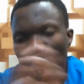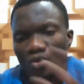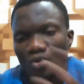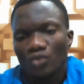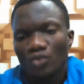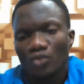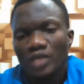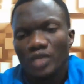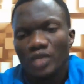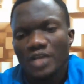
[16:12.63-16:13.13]

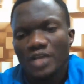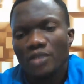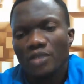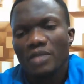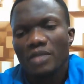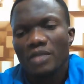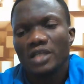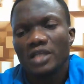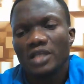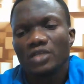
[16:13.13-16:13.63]

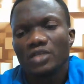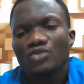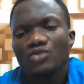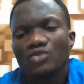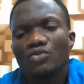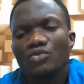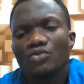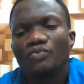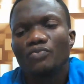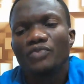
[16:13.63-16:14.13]
Religion makes
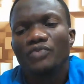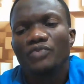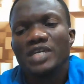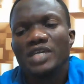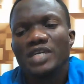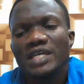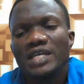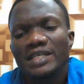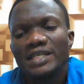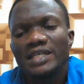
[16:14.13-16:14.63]
you
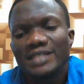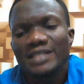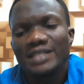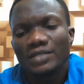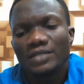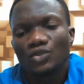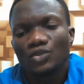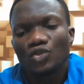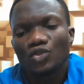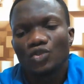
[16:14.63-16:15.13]
fear
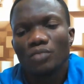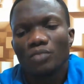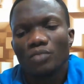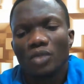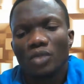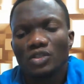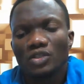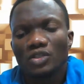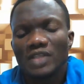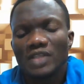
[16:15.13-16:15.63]
death so
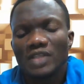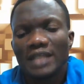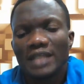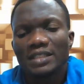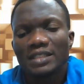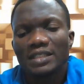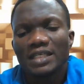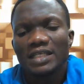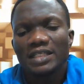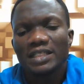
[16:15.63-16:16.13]
much
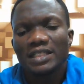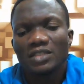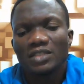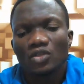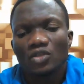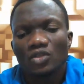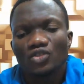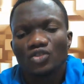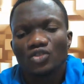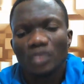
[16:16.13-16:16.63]
that it
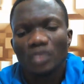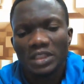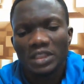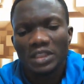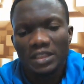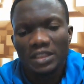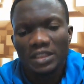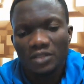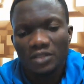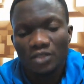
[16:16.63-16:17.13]
does not
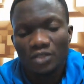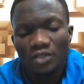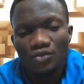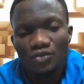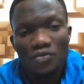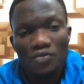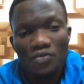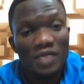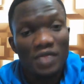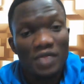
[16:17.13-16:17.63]
tell you the
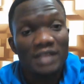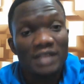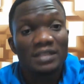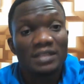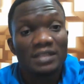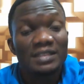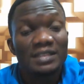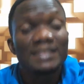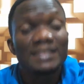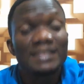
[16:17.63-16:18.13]
truth that
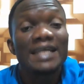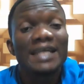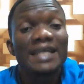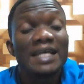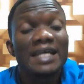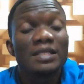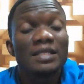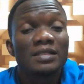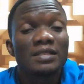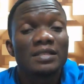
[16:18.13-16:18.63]

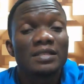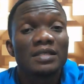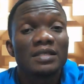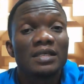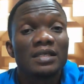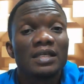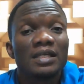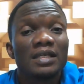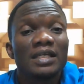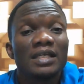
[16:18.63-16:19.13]
death
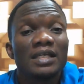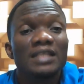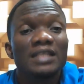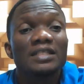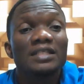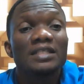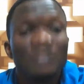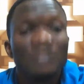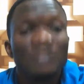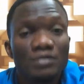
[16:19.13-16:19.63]

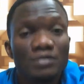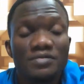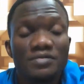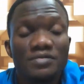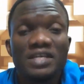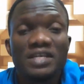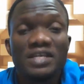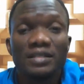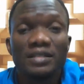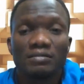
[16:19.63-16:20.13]
is a good
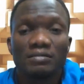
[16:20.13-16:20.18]
thing.